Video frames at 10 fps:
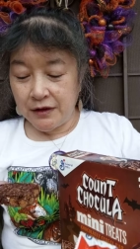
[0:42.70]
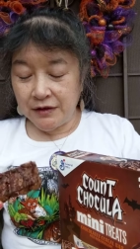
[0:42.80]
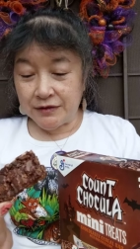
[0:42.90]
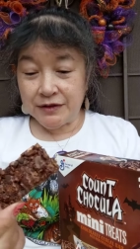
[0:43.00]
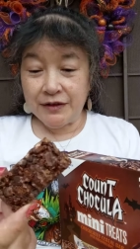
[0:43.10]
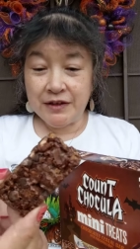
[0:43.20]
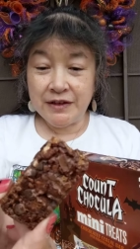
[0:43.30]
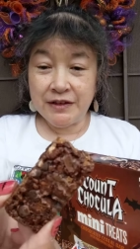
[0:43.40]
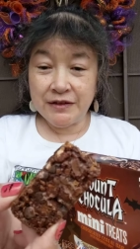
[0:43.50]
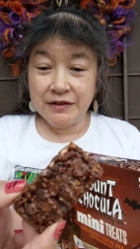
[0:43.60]
Oh, so they're
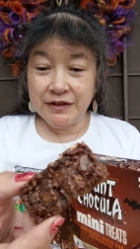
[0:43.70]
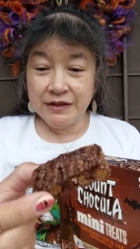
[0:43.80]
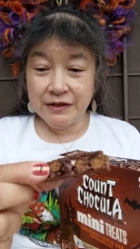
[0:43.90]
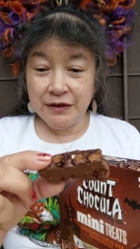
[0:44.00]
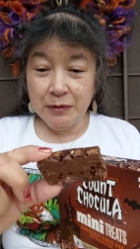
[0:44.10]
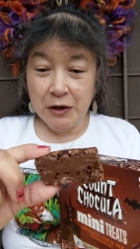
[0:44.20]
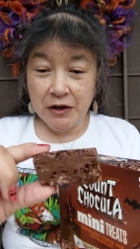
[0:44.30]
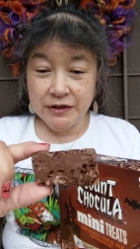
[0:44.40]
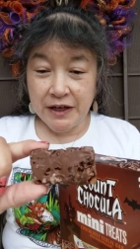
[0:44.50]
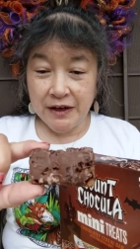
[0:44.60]
little cereal
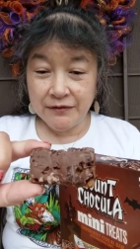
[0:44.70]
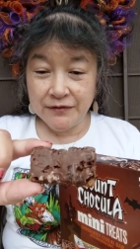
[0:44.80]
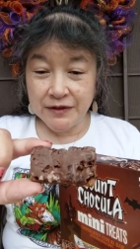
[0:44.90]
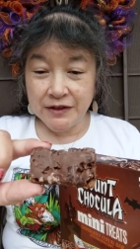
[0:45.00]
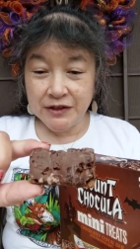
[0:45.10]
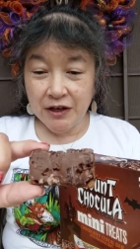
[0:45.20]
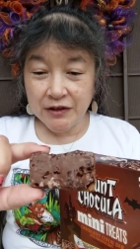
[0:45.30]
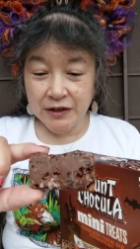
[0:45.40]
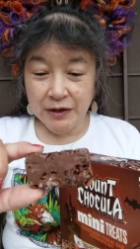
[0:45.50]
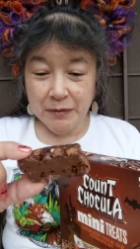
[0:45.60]
bars. They have
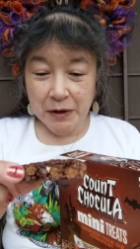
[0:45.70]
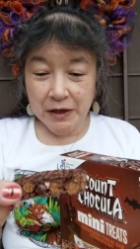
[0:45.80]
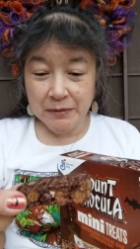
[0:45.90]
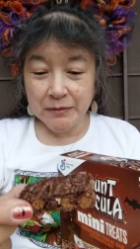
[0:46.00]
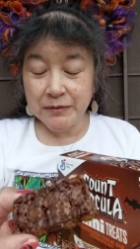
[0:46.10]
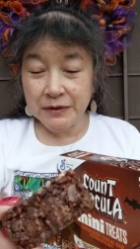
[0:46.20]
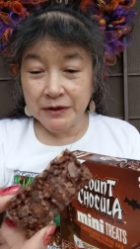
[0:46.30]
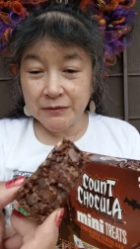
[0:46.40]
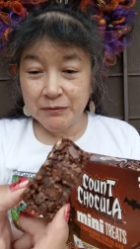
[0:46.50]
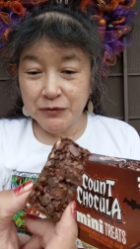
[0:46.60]
chocolate on the bottom,
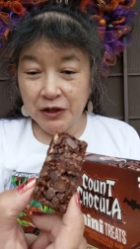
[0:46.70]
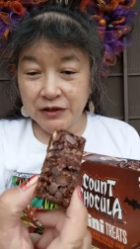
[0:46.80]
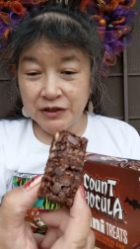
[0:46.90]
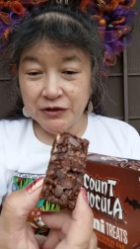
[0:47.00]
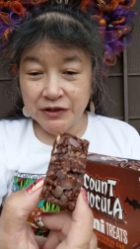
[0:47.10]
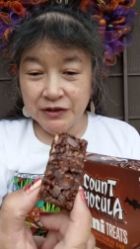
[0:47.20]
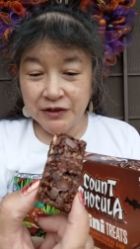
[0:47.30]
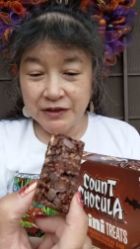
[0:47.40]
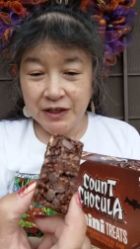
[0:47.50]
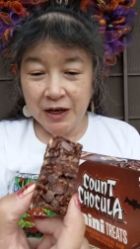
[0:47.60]
chocolate drizzled
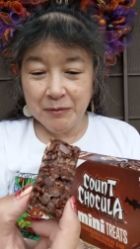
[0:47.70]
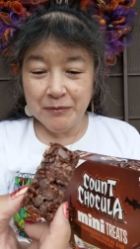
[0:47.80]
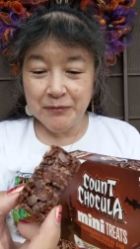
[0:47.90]
on top.